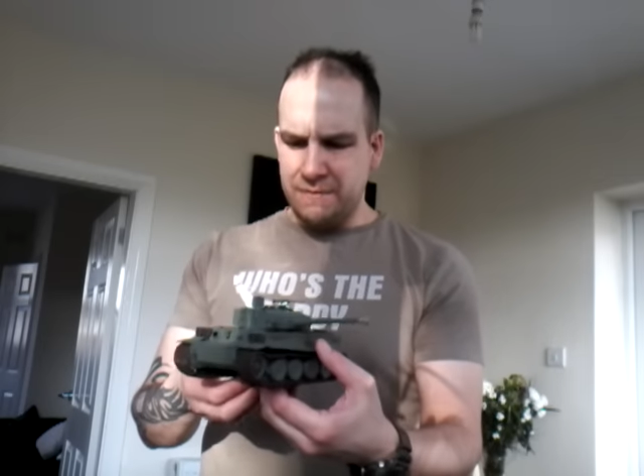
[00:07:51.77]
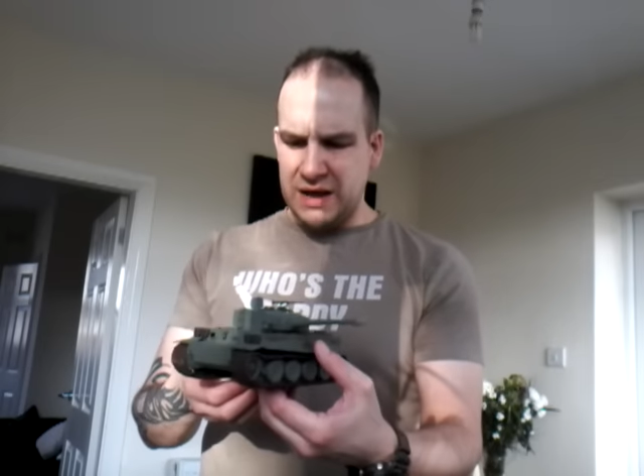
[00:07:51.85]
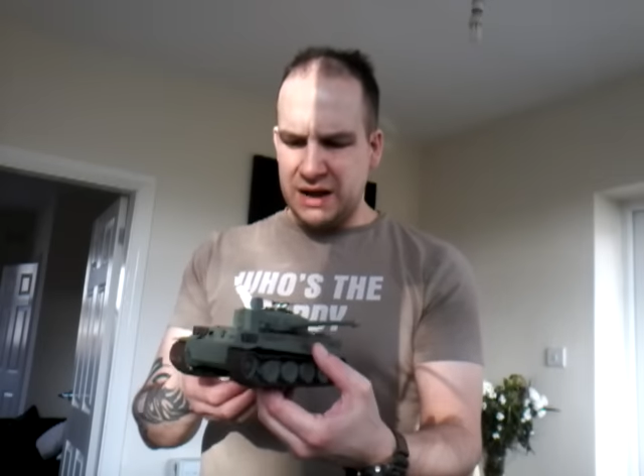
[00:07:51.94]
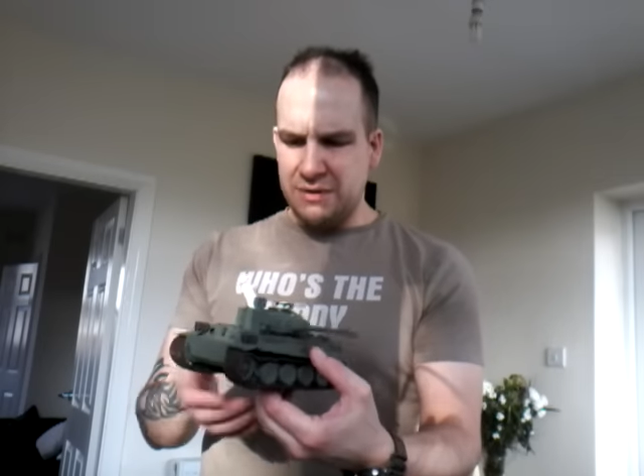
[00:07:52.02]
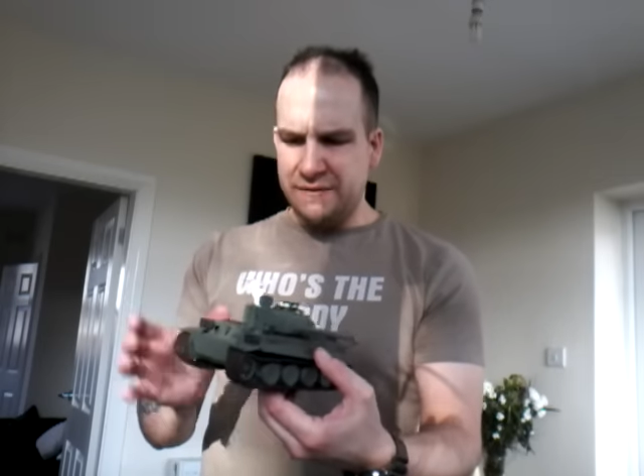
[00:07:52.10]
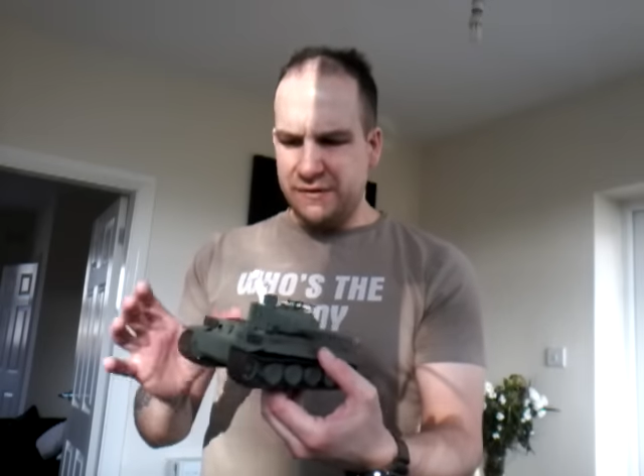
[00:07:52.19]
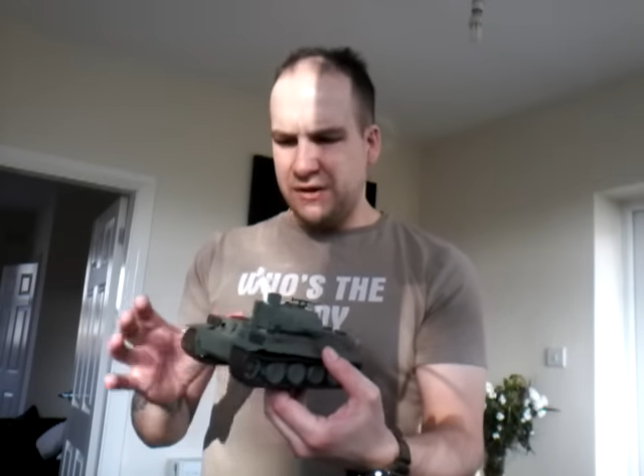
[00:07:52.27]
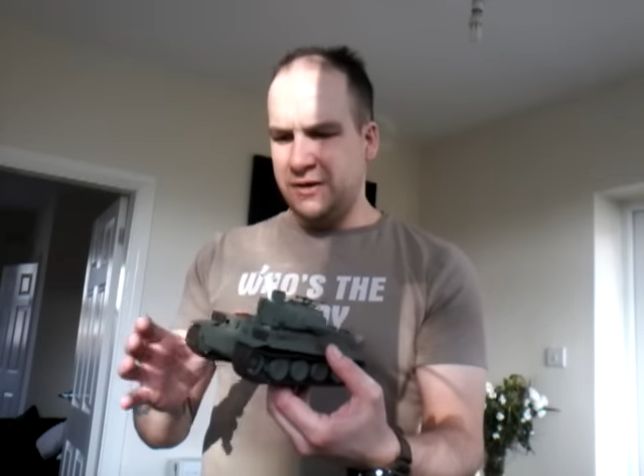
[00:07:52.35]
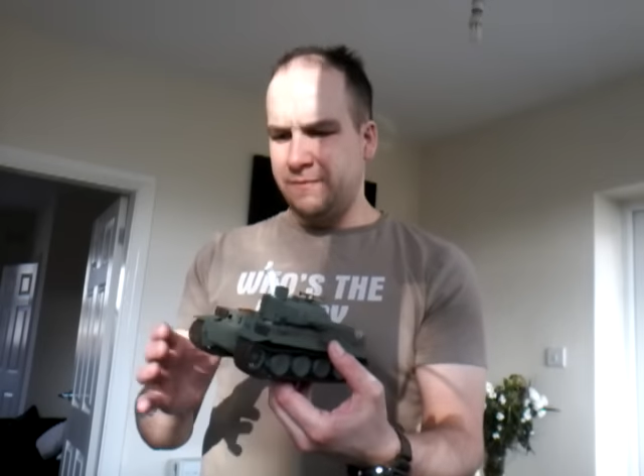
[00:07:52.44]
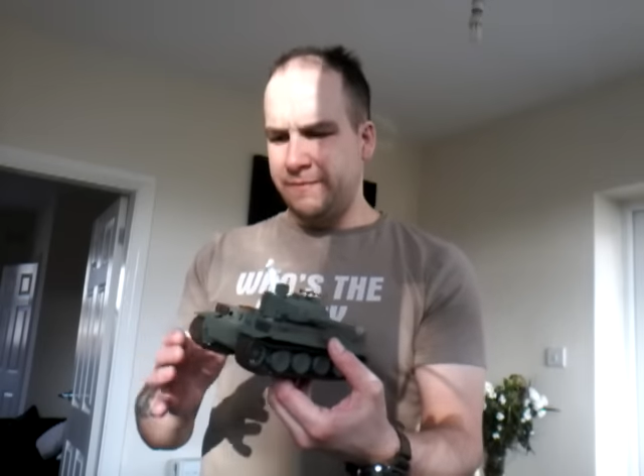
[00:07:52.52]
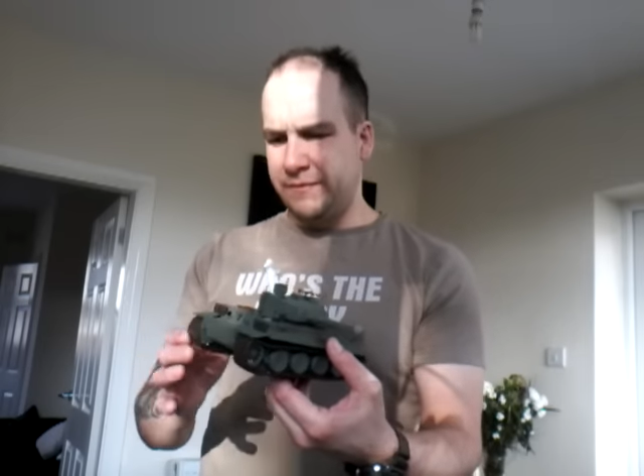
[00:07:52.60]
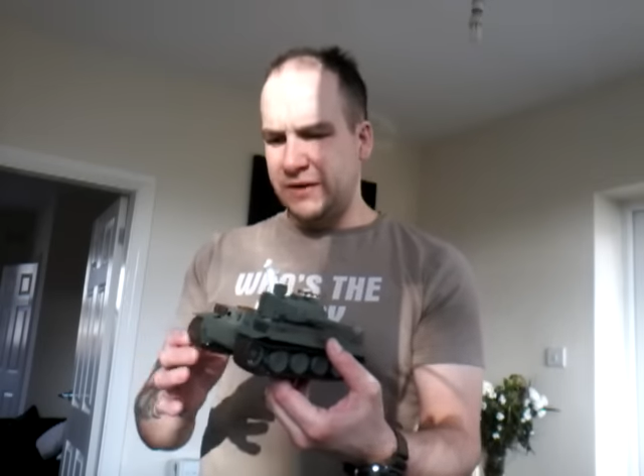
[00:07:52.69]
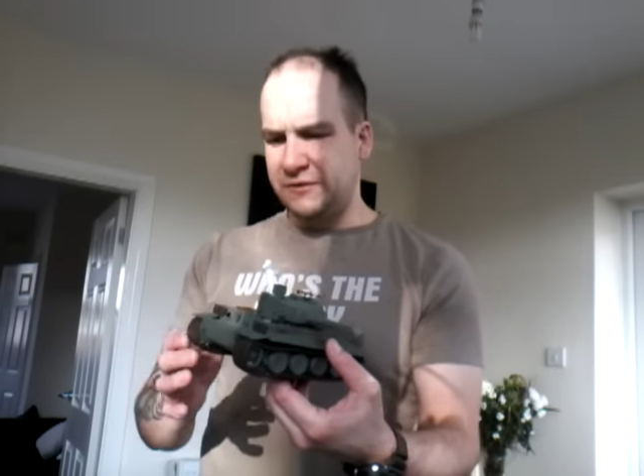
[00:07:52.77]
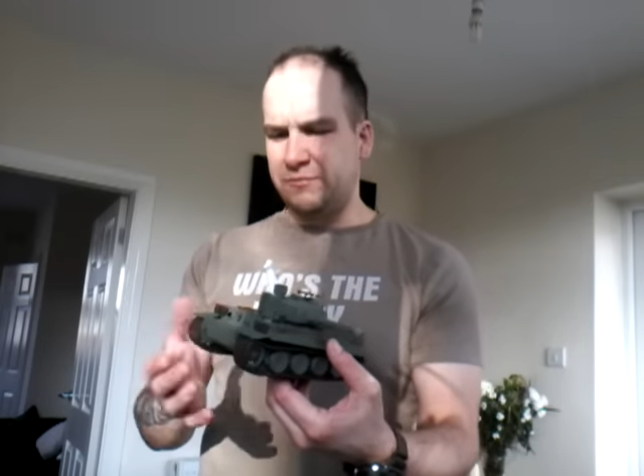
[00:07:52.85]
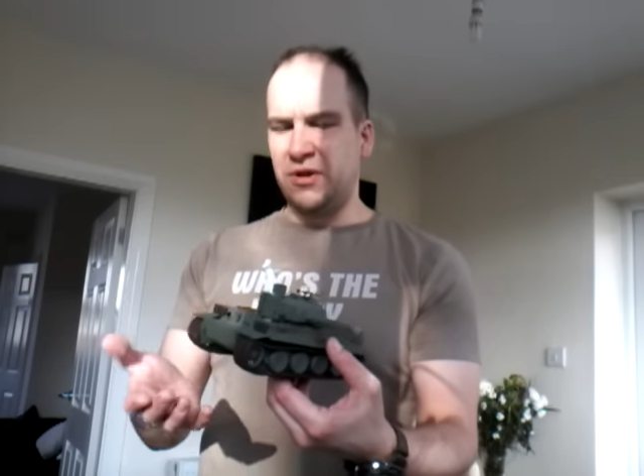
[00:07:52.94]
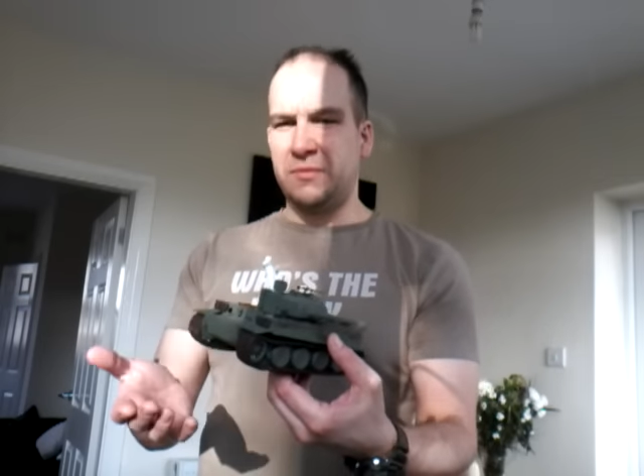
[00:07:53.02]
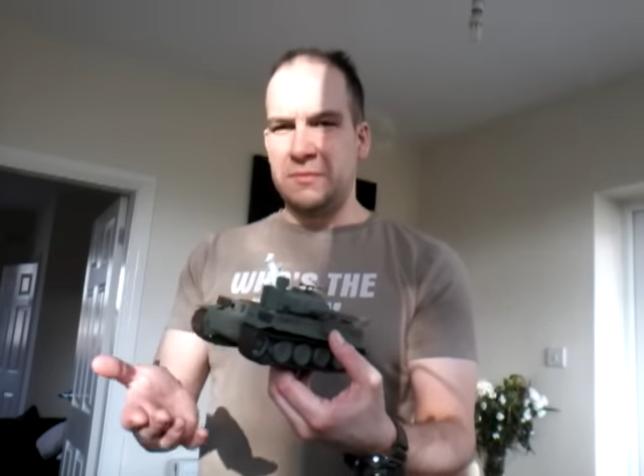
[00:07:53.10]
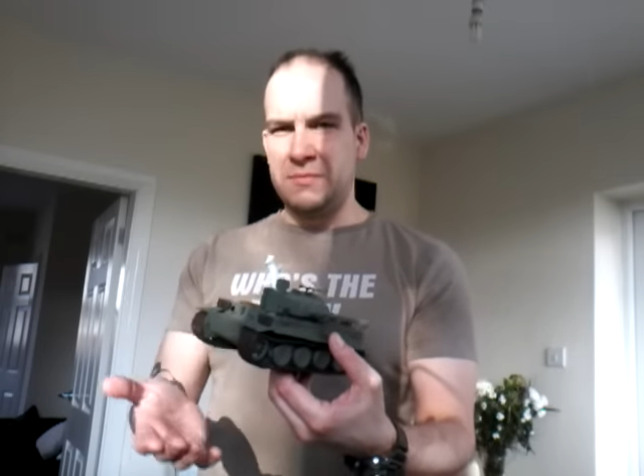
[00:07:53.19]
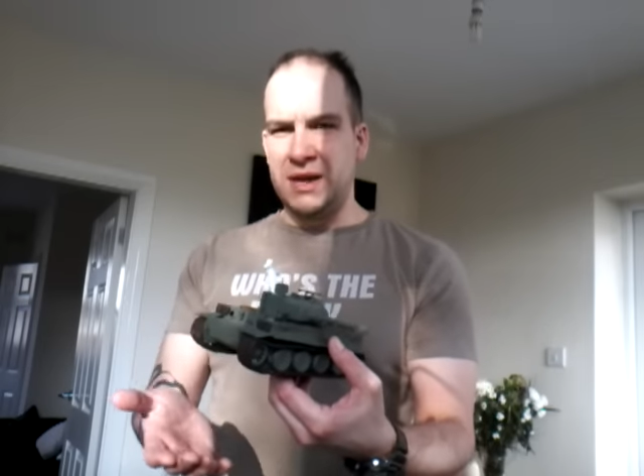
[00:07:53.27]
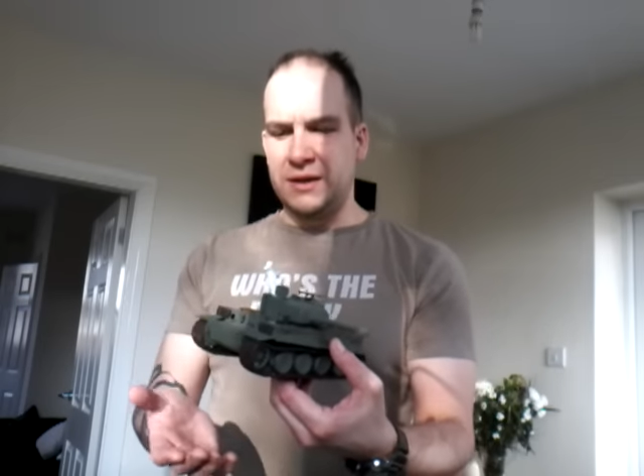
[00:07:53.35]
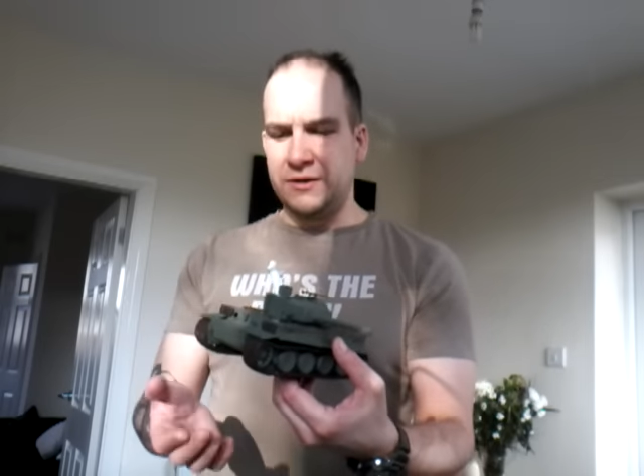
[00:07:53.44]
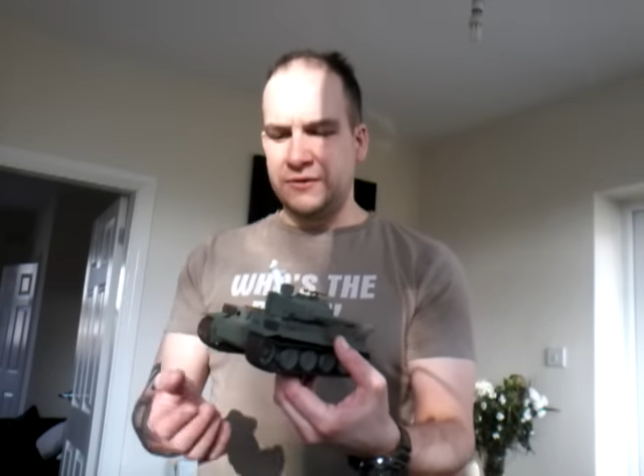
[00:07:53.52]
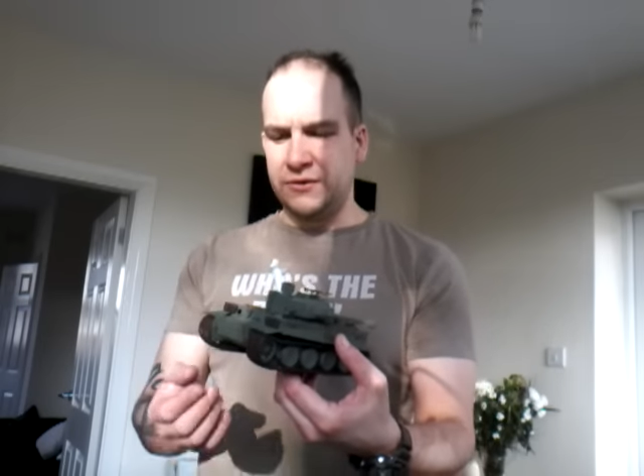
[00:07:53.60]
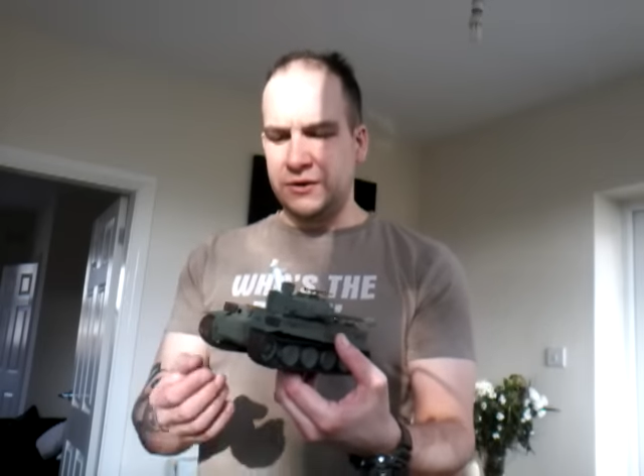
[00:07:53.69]
However, it's probably me
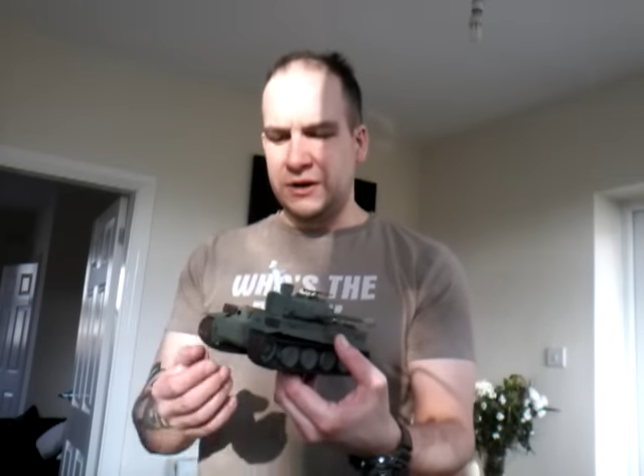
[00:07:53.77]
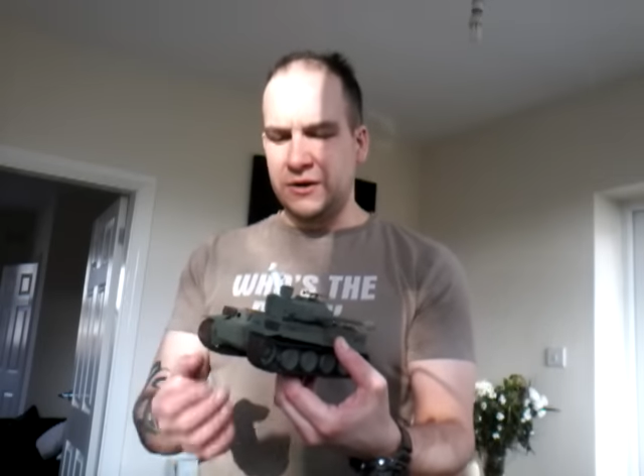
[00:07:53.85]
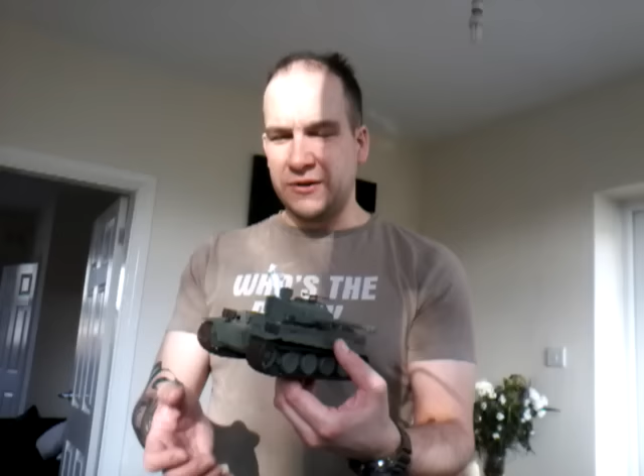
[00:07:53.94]
that's done it,